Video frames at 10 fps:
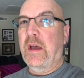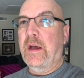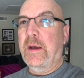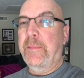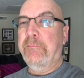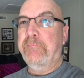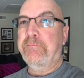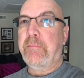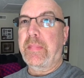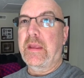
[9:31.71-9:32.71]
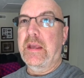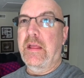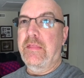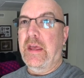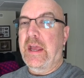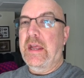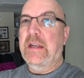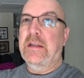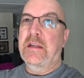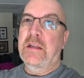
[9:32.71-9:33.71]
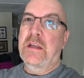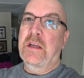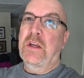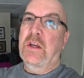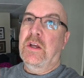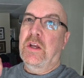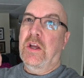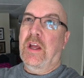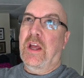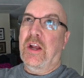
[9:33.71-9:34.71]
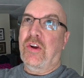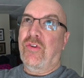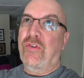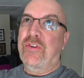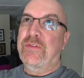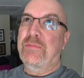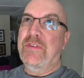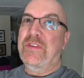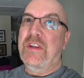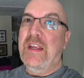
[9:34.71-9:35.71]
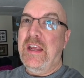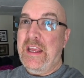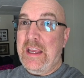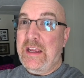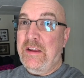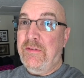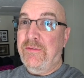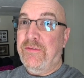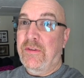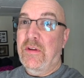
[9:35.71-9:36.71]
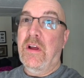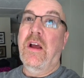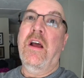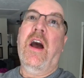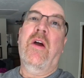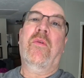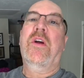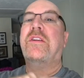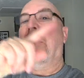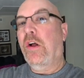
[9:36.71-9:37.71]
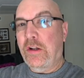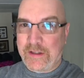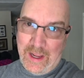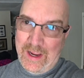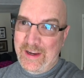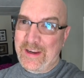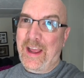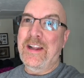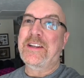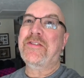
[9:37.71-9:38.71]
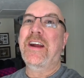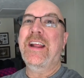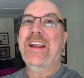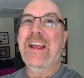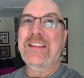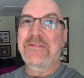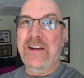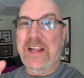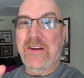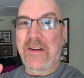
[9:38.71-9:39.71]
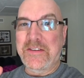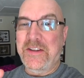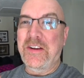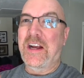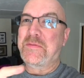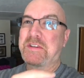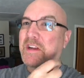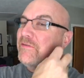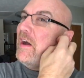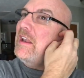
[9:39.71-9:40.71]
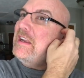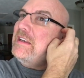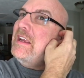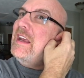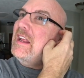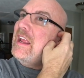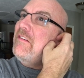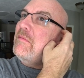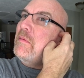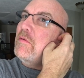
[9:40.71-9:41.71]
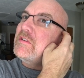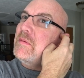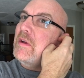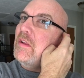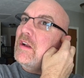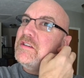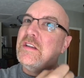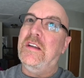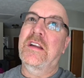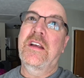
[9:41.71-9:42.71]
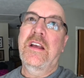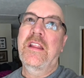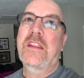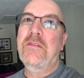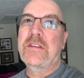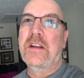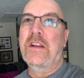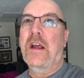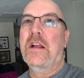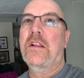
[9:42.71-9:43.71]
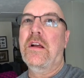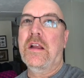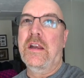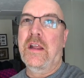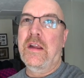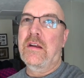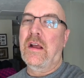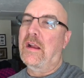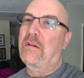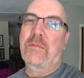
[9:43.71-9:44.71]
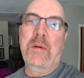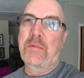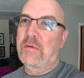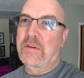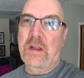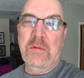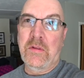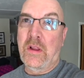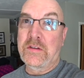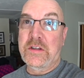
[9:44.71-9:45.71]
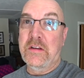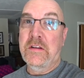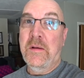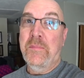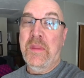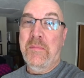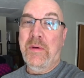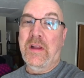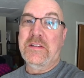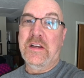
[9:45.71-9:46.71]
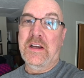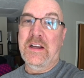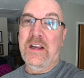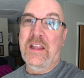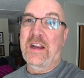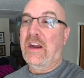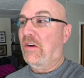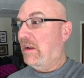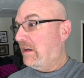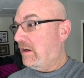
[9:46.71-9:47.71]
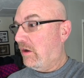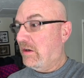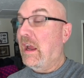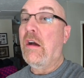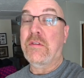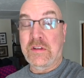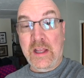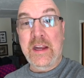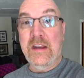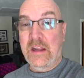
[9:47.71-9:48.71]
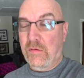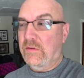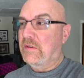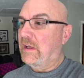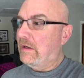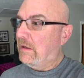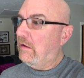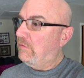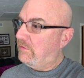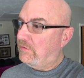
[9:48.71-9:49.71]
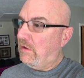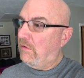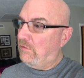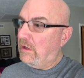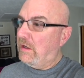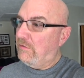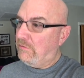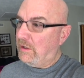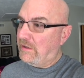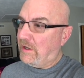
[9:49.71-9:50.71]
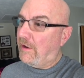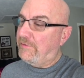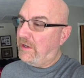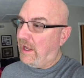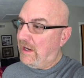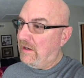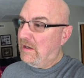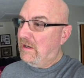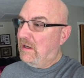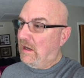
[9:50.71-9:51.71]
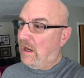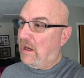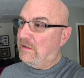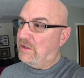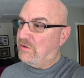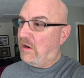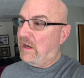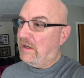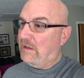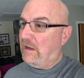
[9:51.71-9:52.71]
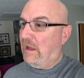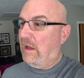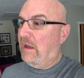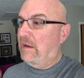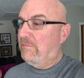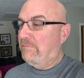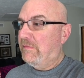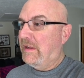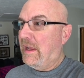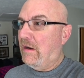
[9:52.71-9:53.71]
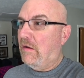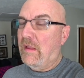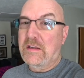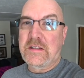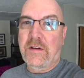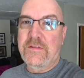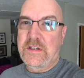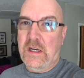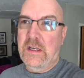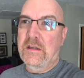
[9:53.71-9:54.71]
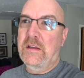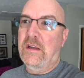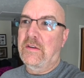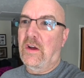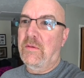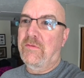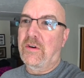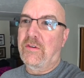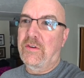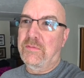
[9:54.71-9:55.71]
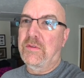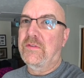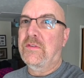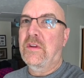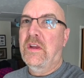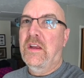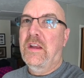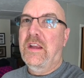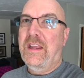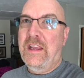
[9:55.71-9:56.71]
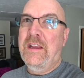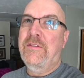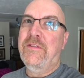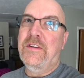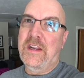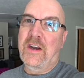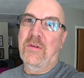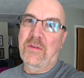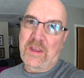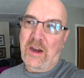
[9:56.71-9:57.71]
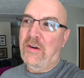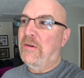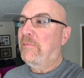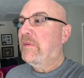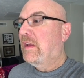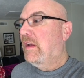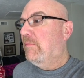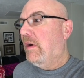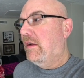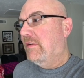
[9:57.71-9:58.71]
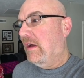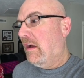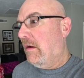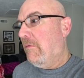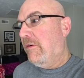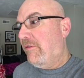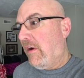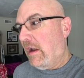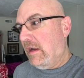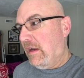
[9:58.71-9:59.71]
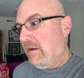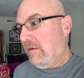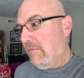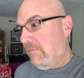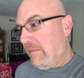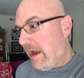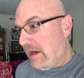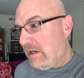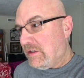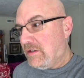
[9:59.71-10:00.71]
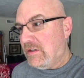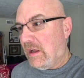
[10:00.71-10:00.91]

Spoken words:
And then Christmas Eve, I worked all day trying to get the video out to you guys, which I finally did. I can't remember what time I launched it. I think it was like 9 o'clock at night. I don't remember what time I launched it. But, and then Carol and I did our, yeah, it was late. It was a really, really tough day. to try and get all that stuff done in time for Christmas Eve dinner with Carol. But we finally managed.